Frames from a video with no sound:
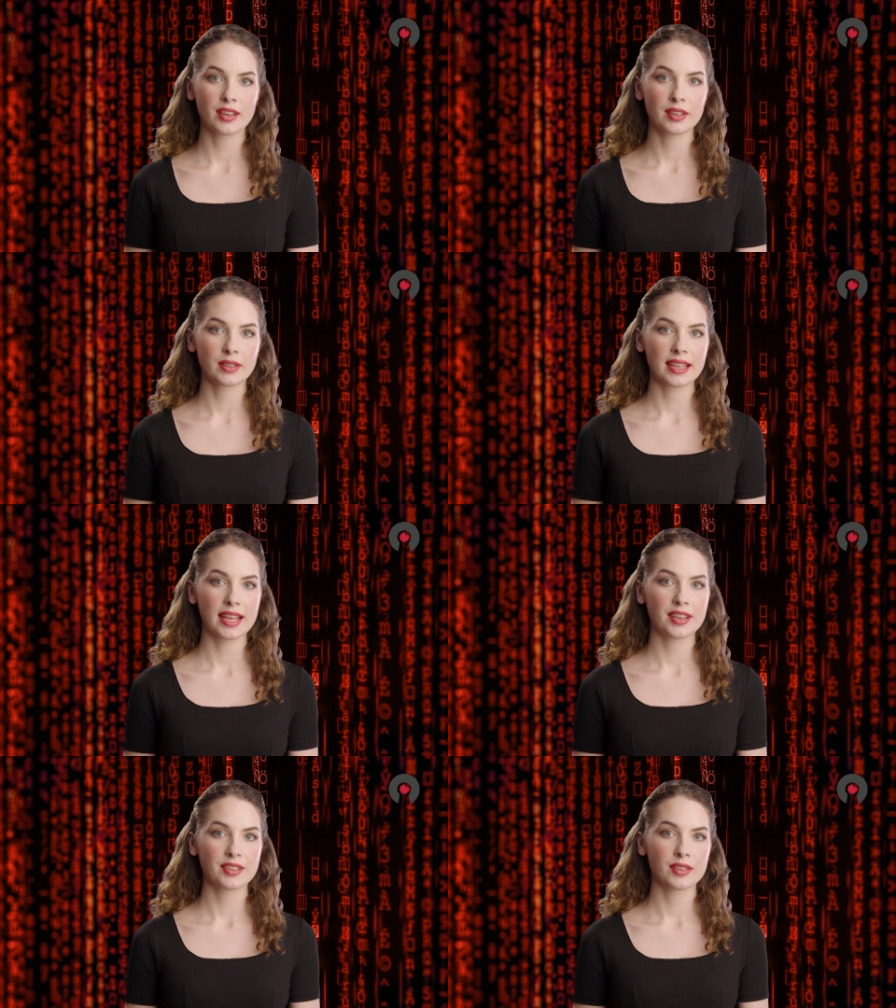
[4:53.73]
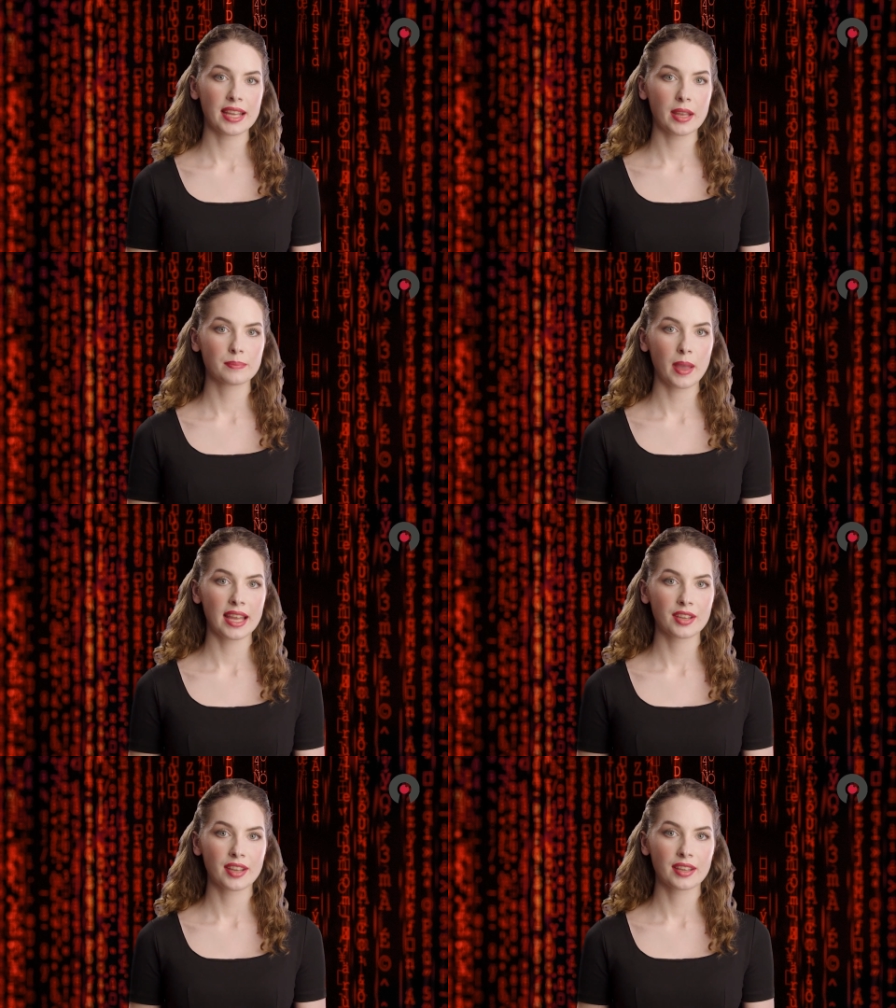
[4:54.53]
which could negatively
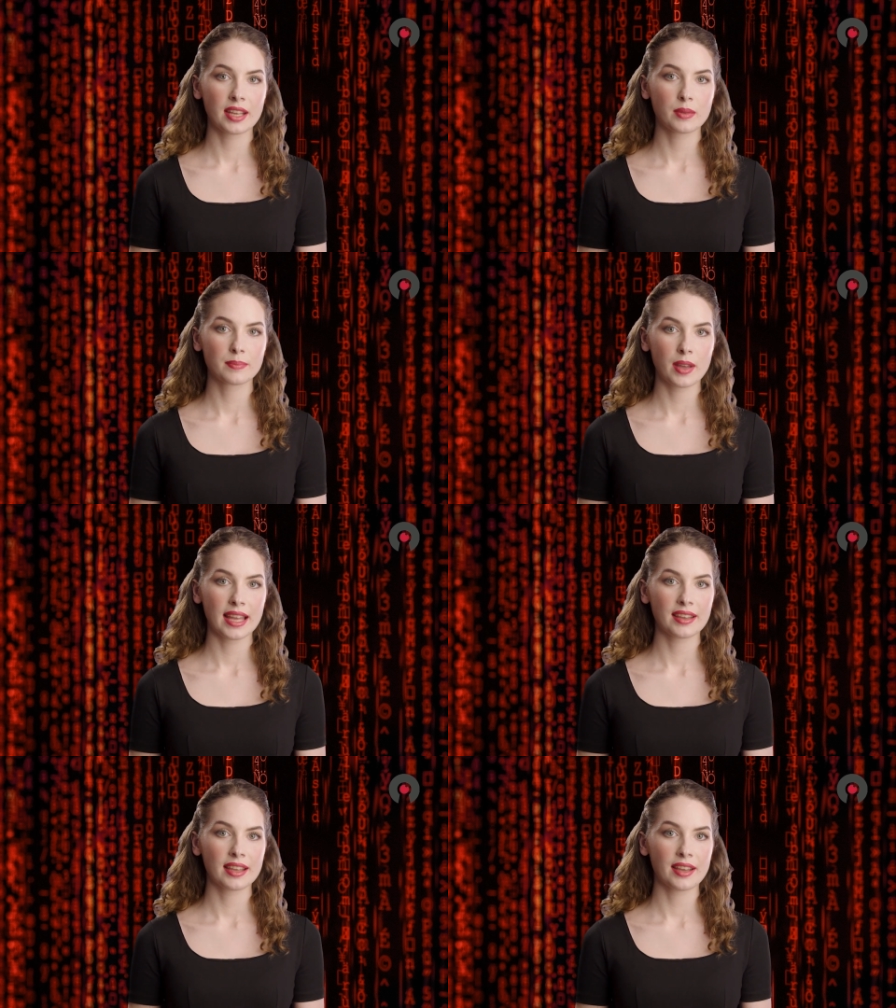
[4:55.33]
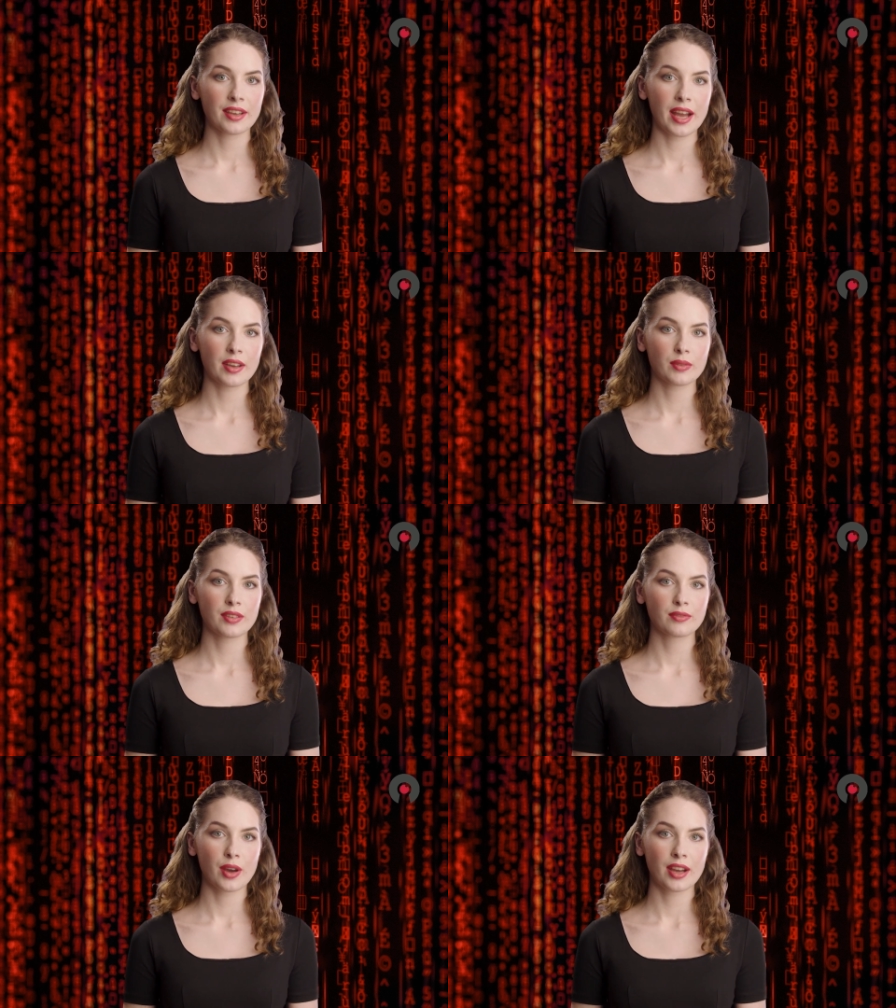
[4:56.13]
impact their stock price and
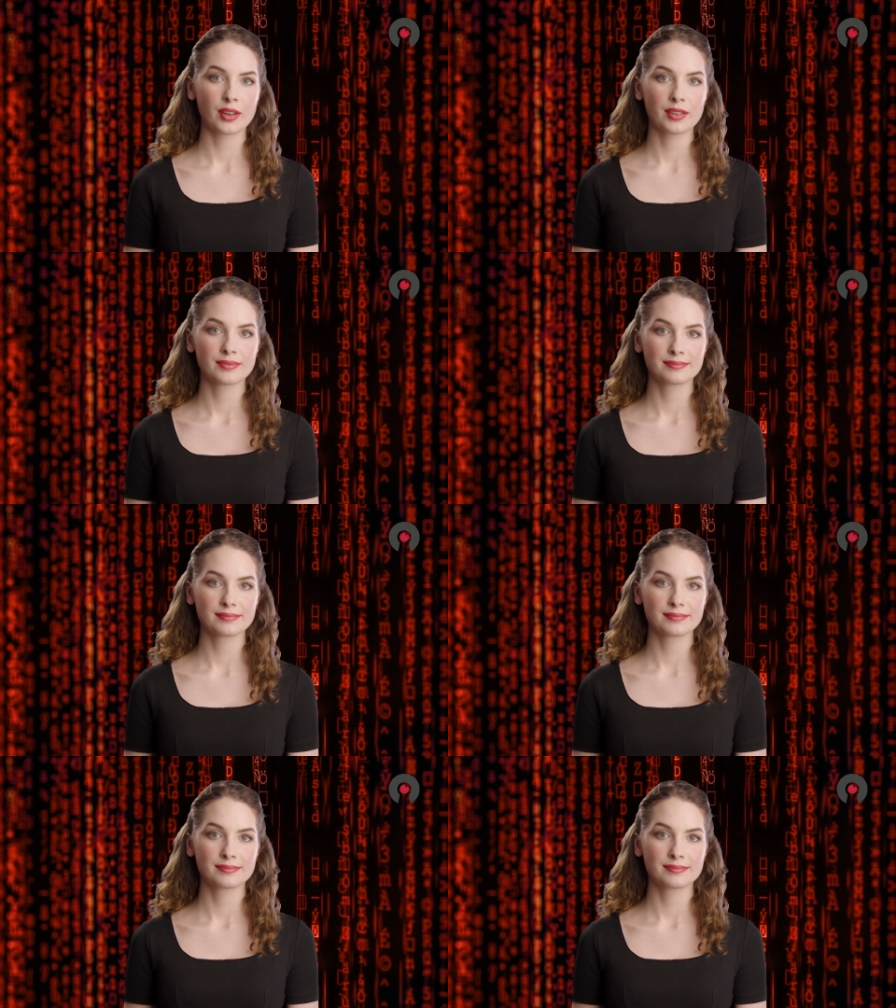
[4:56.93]
shareholder value.